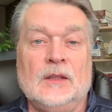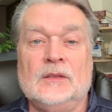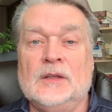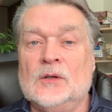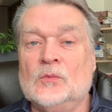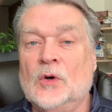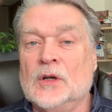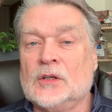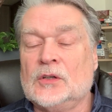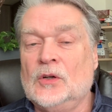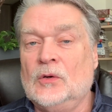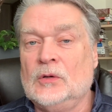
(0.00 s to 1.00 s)
then one
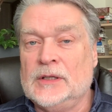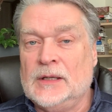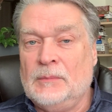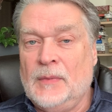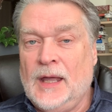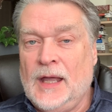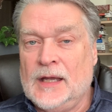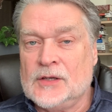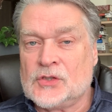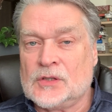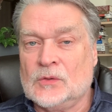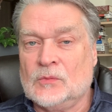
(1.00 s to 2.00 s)
can only
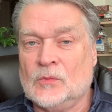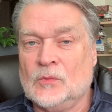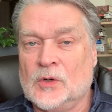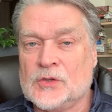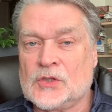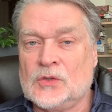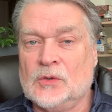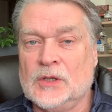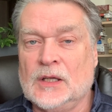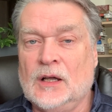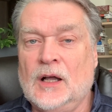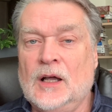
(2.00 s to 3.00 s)
imagine what's
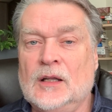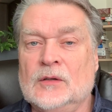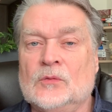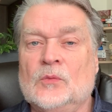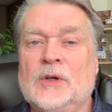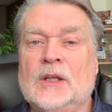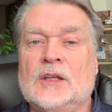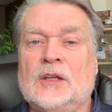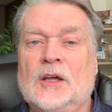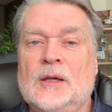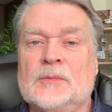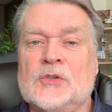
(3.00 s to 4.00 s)
going on when it
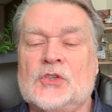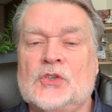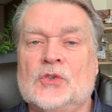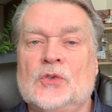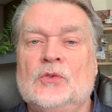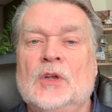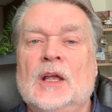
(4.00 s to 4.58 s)
comes to